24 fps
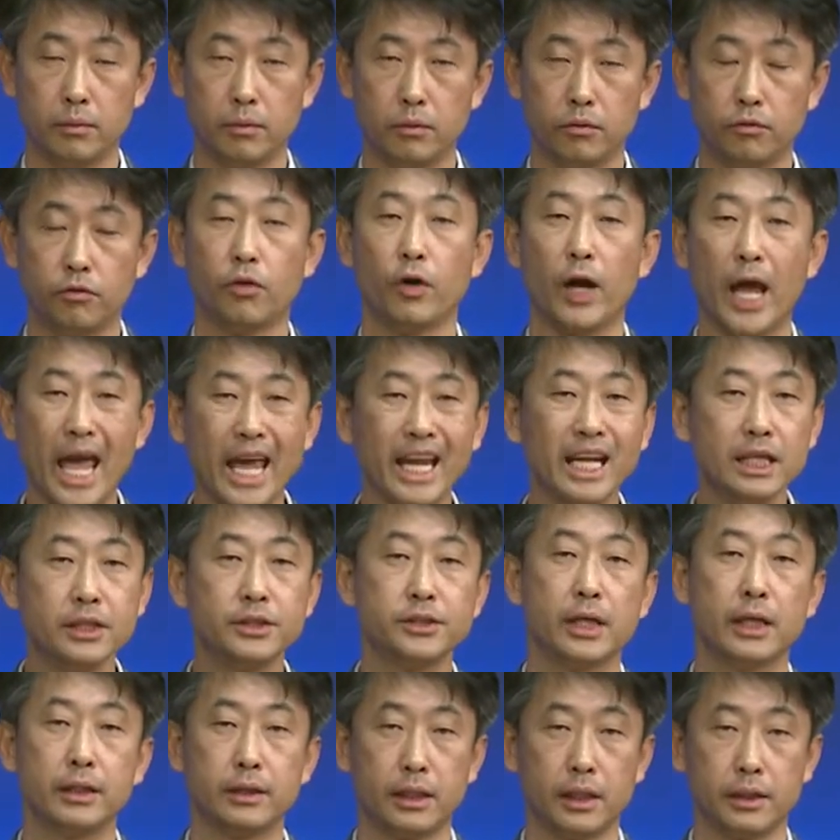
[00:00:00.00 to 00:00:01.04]
for any
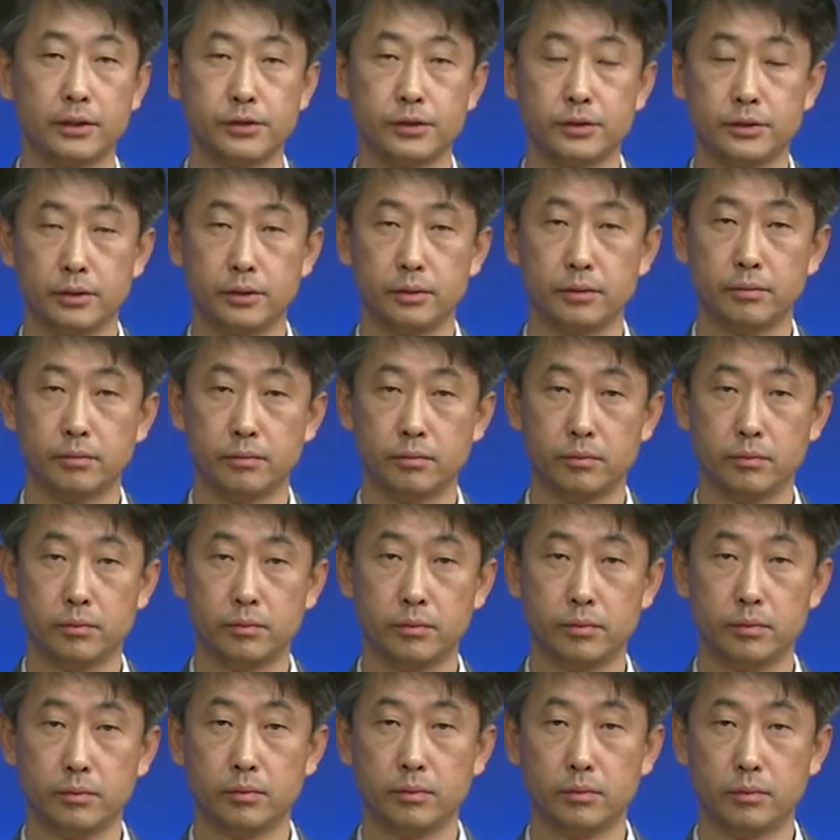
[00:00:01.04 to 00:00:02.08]
sentence
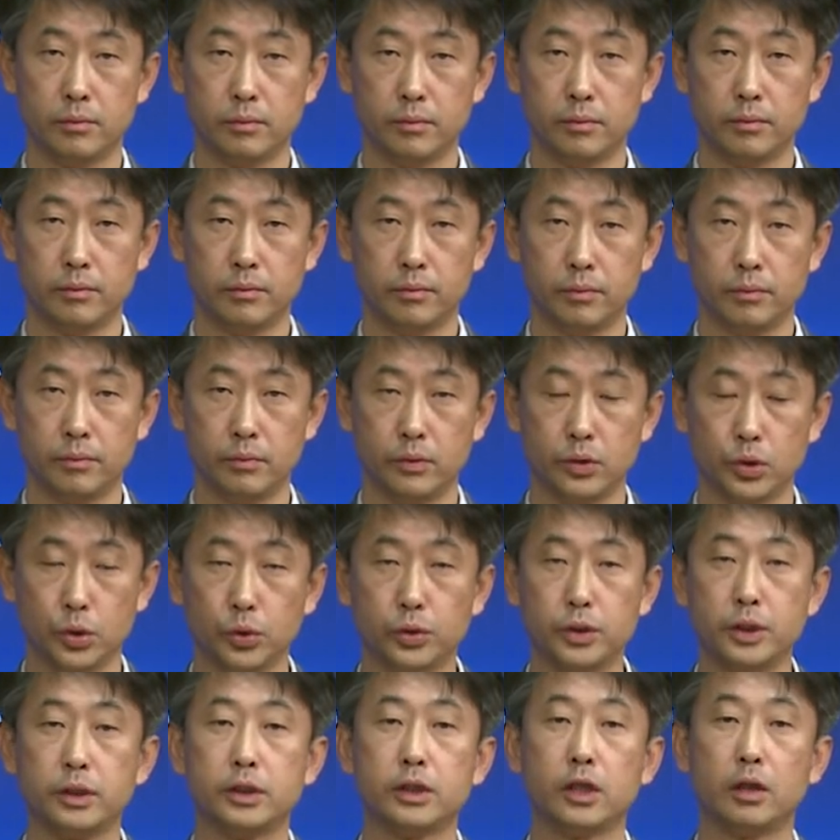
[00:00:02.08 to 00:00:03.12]
to
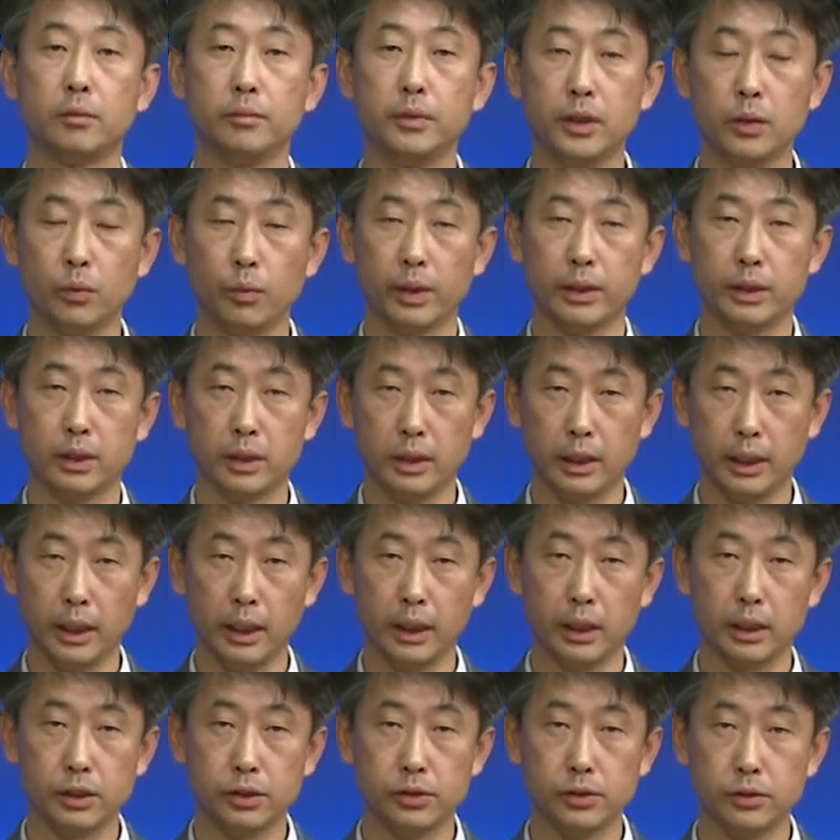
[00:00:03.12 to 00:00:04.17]
determine whether it
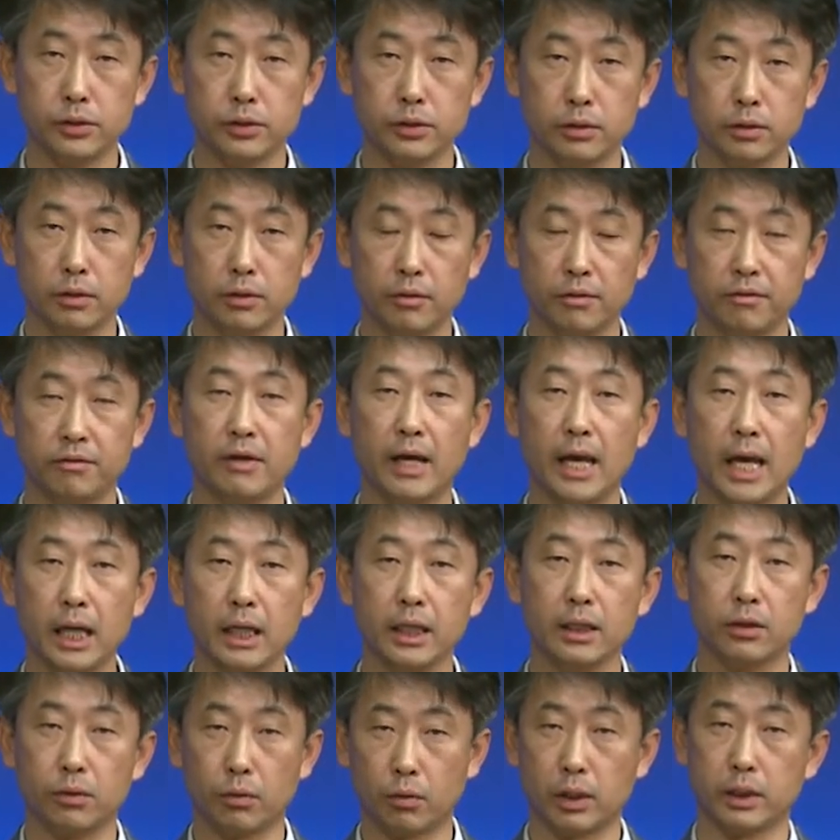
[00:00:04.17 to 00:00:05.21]
is
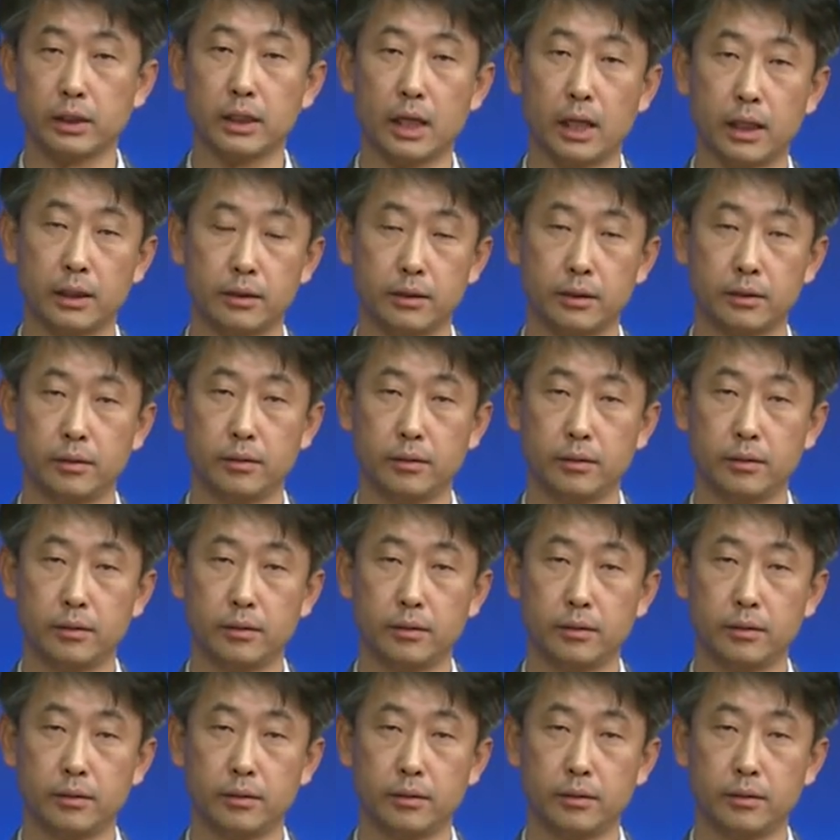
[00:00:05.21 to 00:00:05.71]
valid or not.